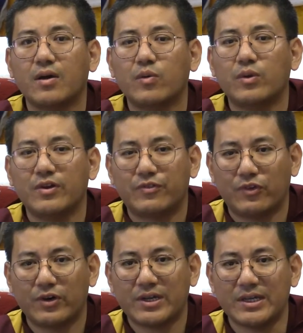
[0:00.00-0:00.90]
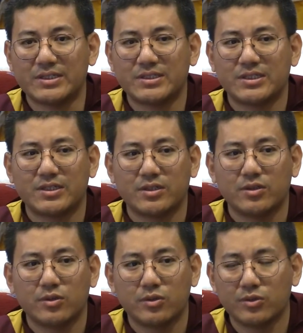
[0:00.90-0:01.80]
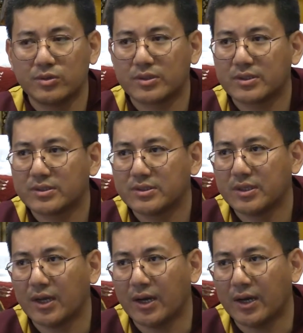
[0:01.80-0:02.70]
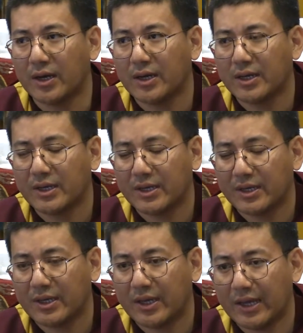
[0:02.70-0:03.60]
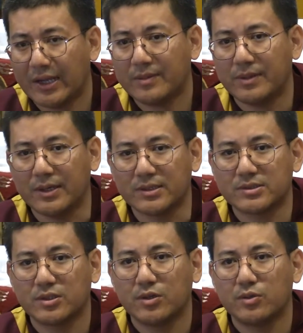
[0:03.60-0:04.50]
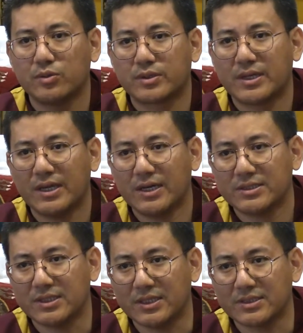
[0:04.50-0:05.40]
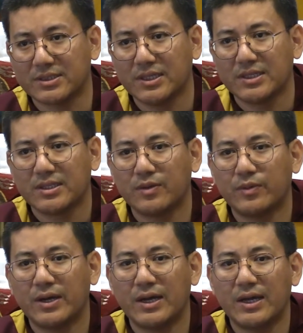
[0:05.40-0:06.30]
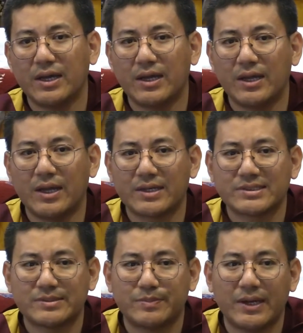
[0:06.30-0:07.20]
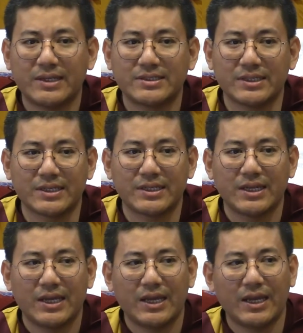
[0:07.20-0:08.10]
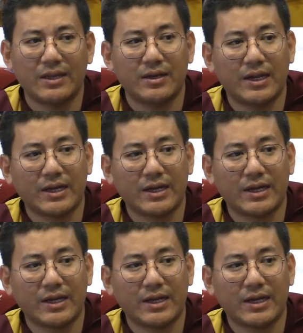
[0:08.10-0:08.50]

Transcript: we forget who help us, who cares us. They were expecting and